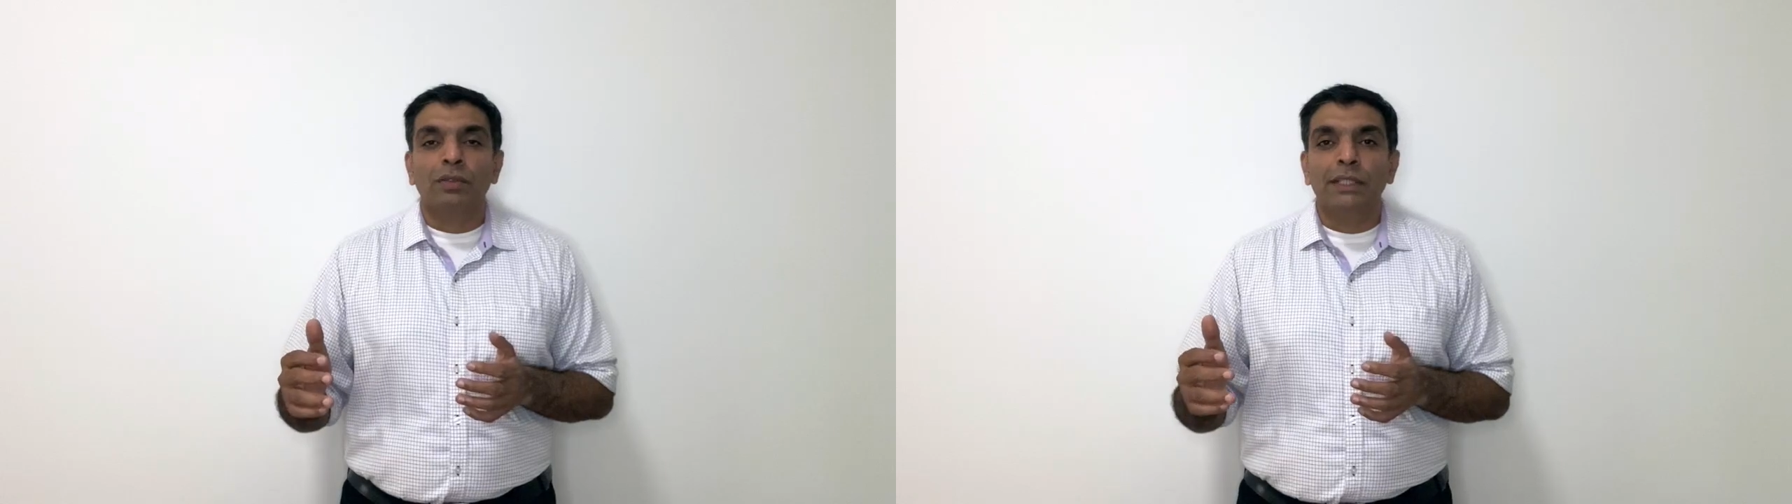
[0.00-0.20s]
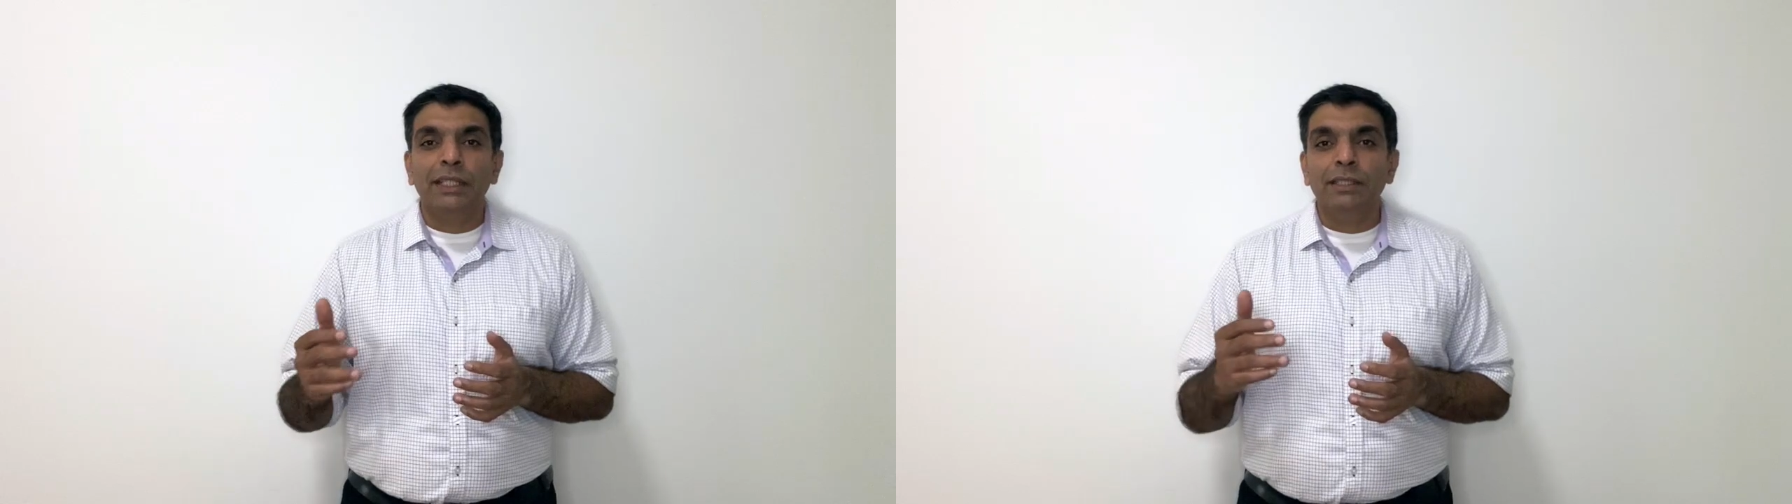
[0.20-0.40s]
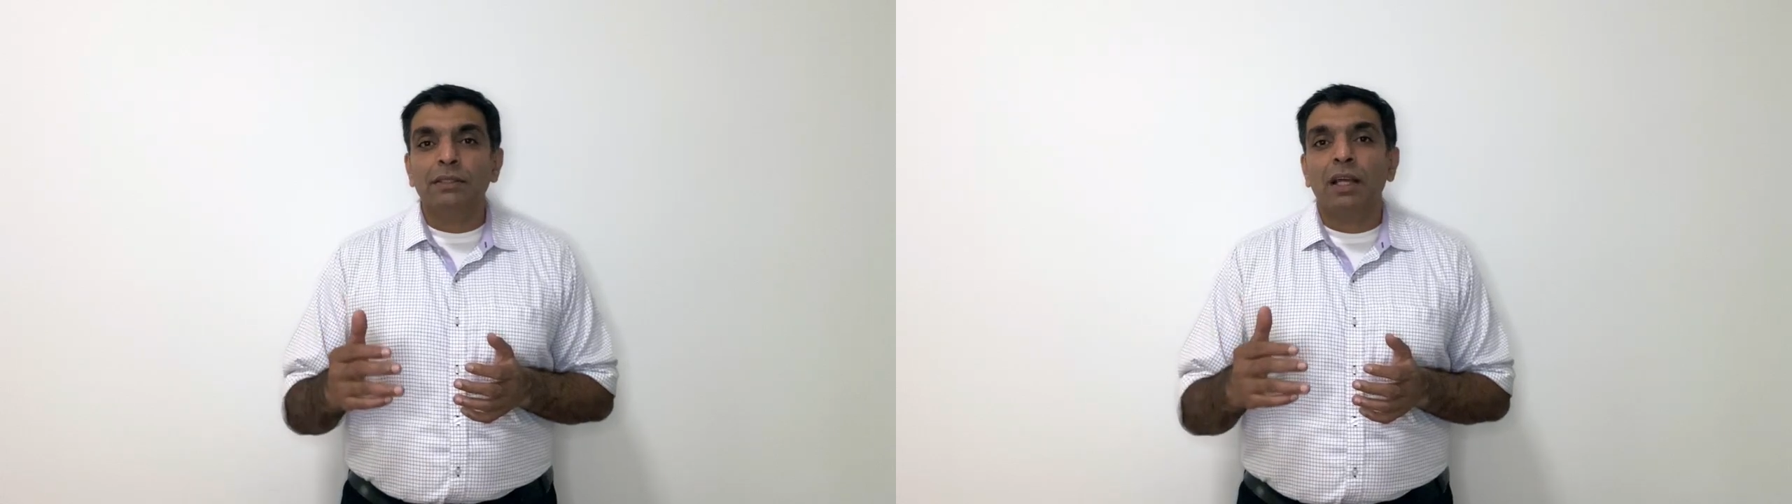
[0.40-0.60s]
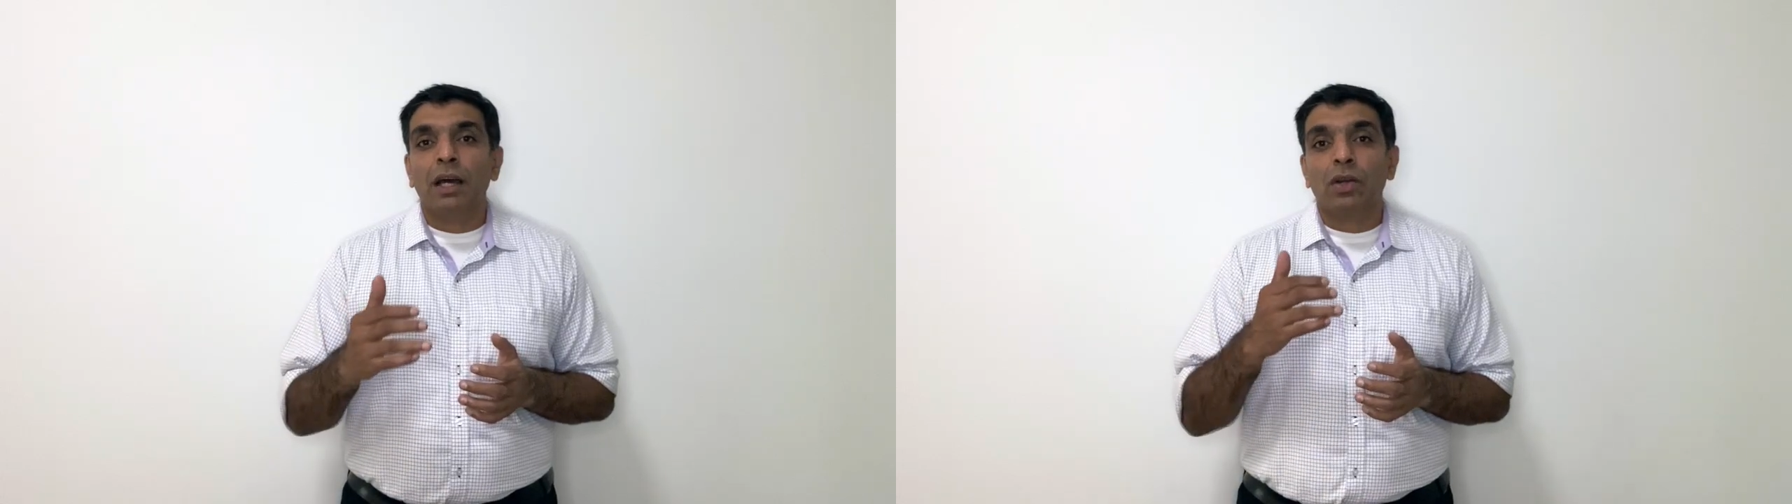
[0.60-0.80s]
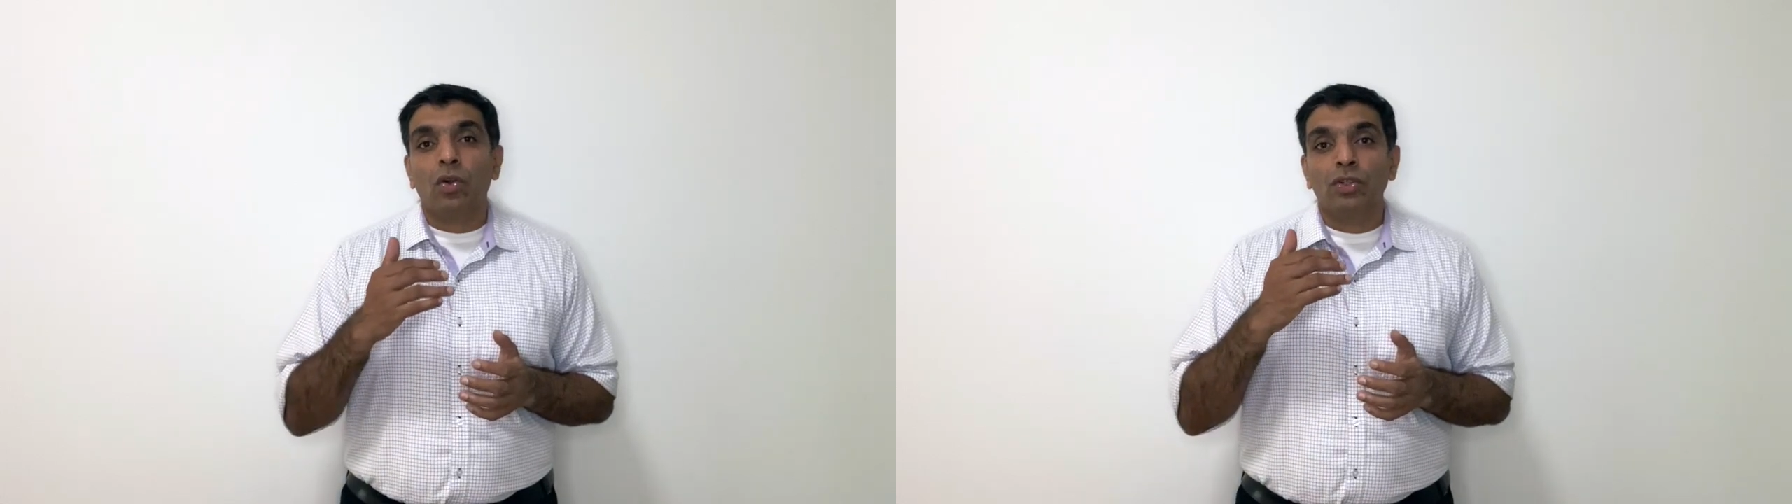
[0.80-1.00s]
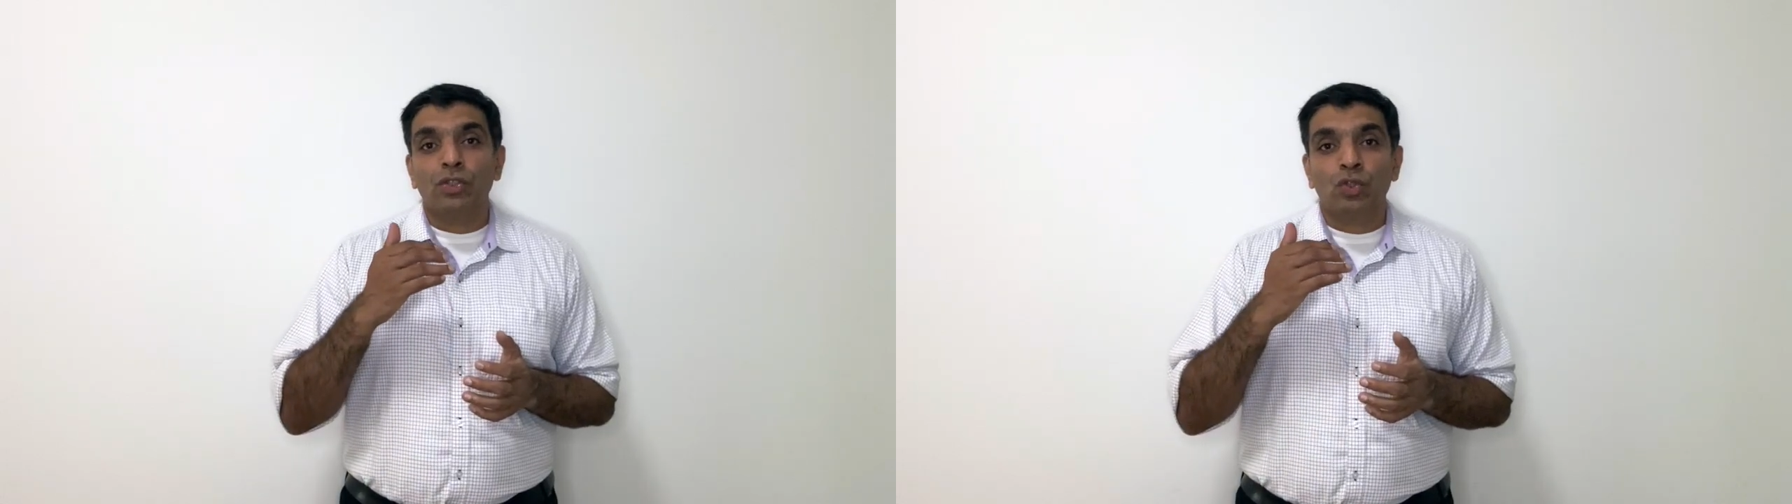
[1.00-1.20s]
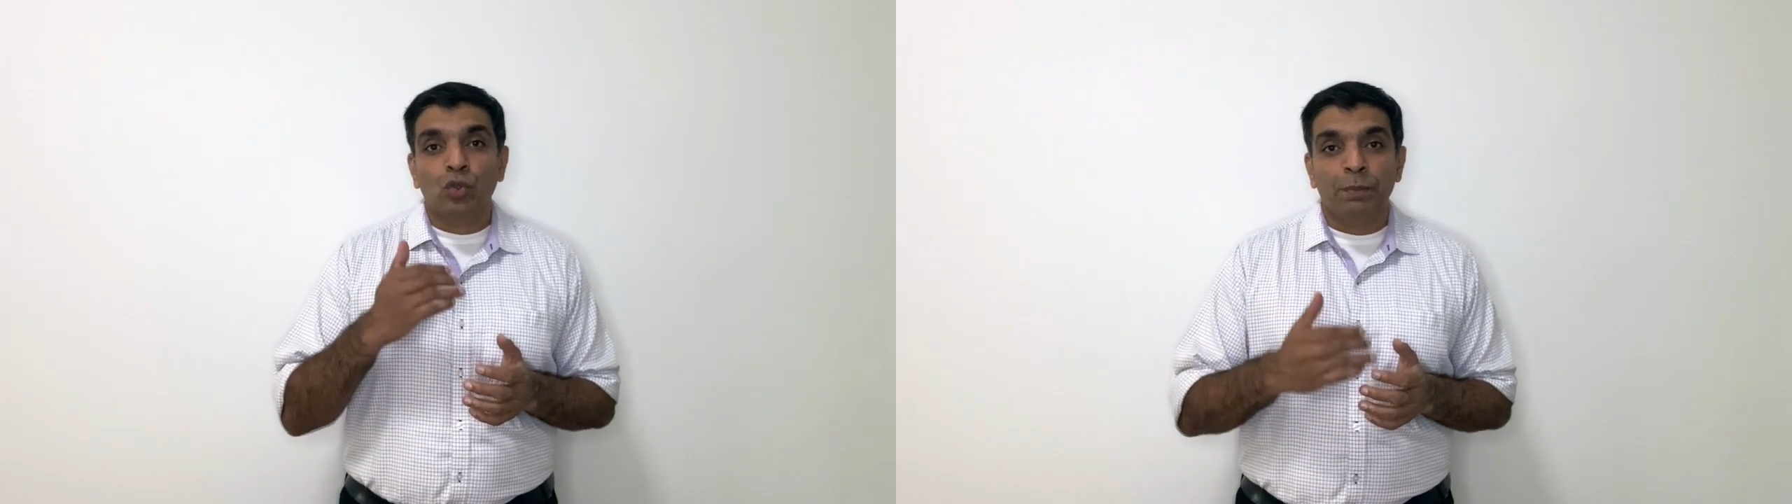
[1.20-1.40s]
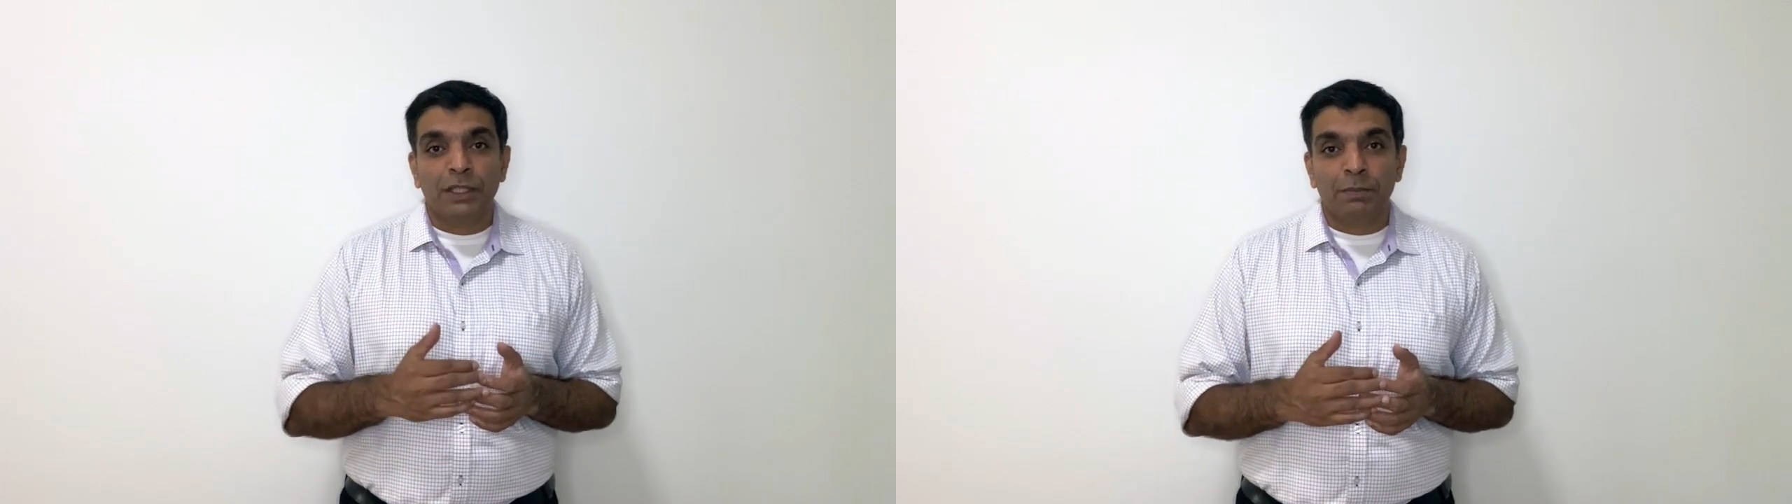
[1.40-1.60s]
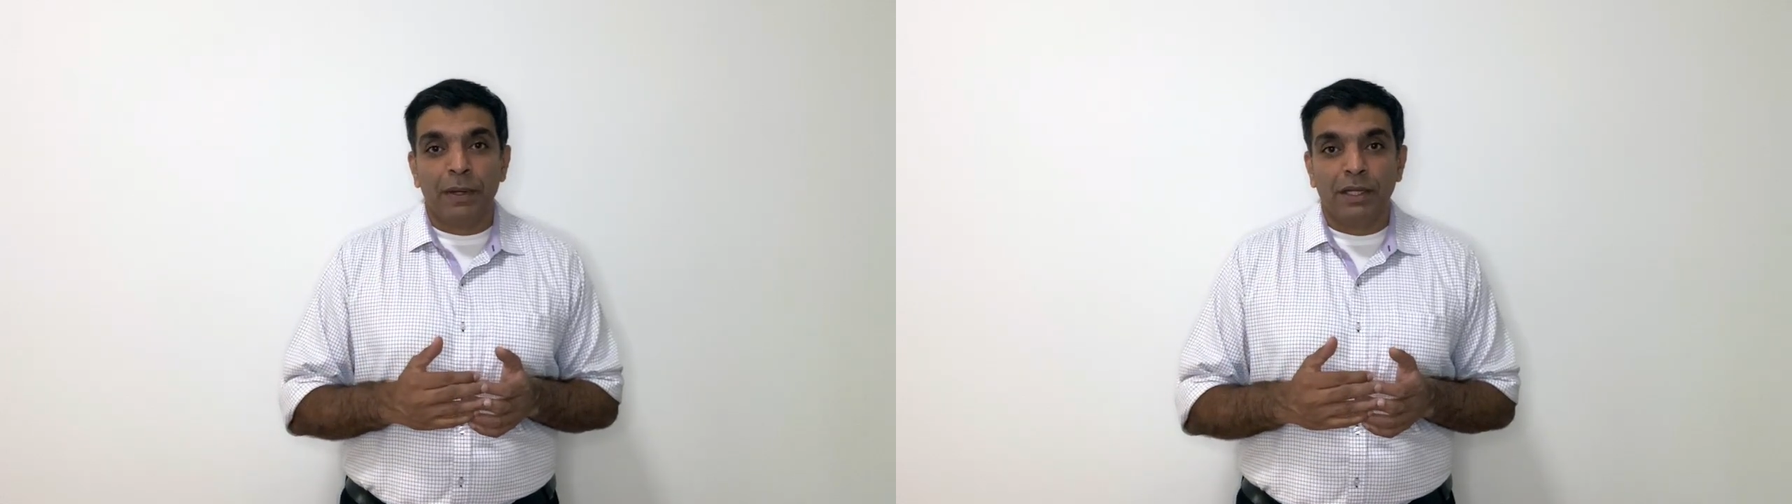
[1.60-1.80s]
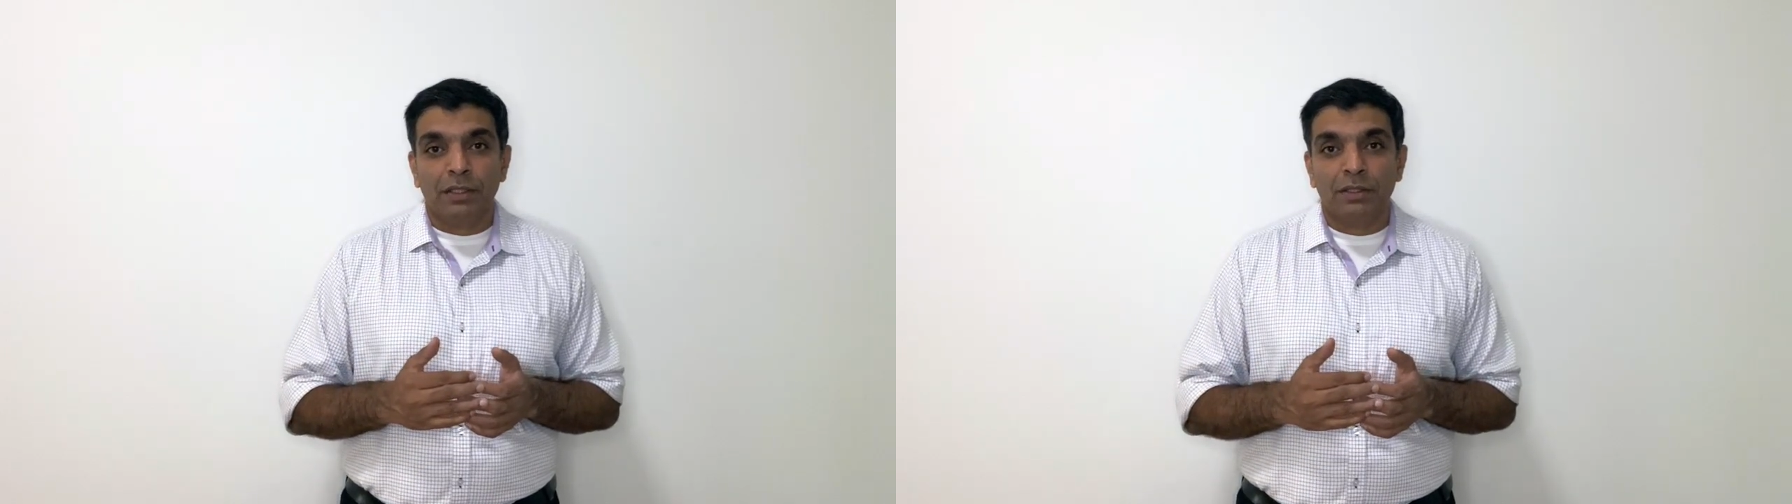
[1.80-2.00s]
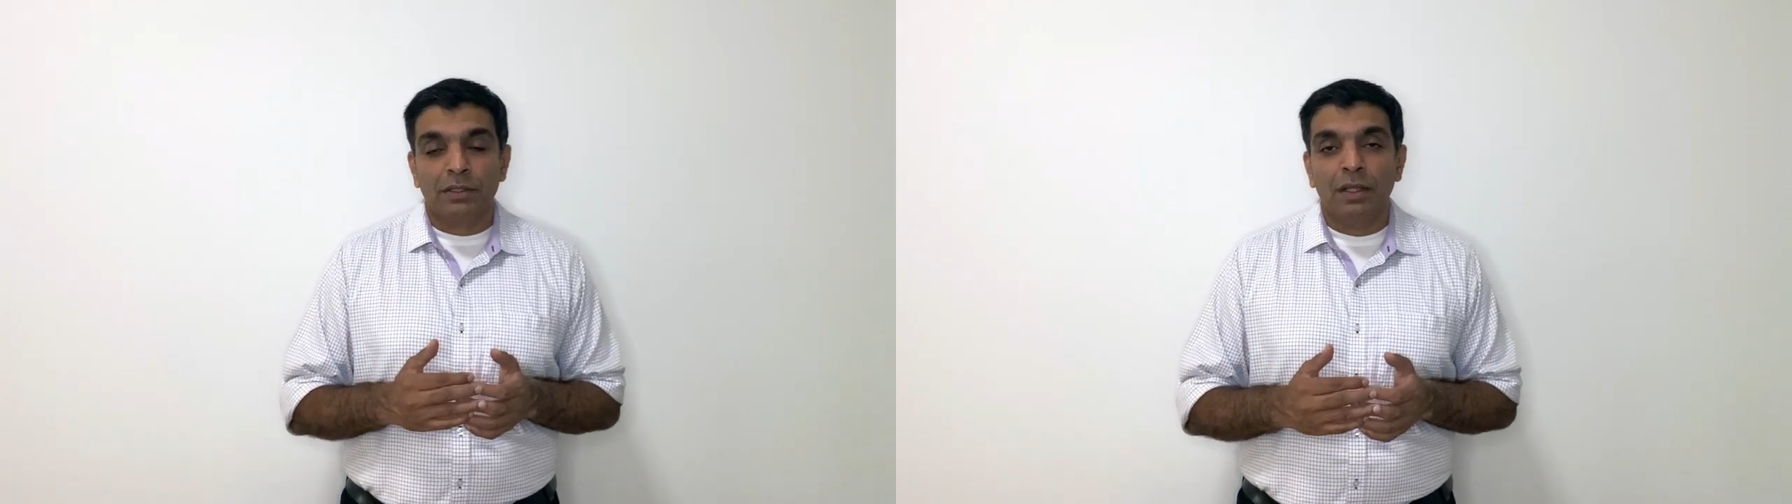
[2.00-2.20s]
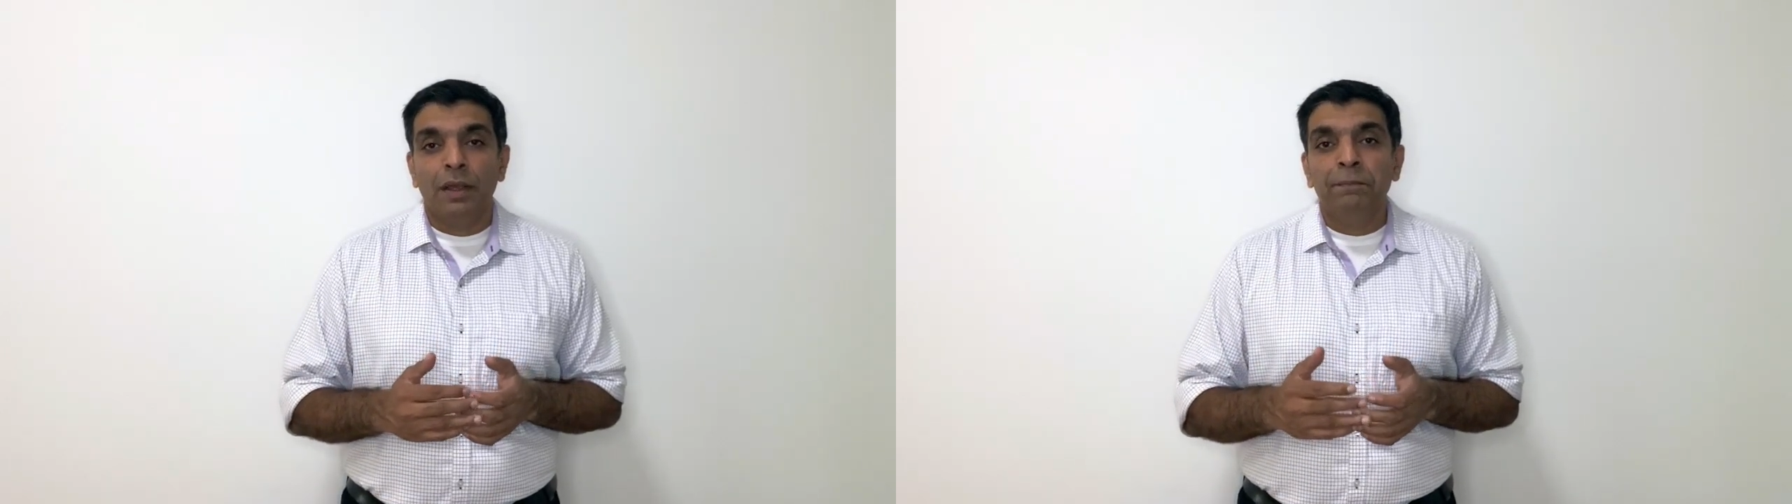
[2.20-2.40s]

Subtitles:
These are called super spreaders.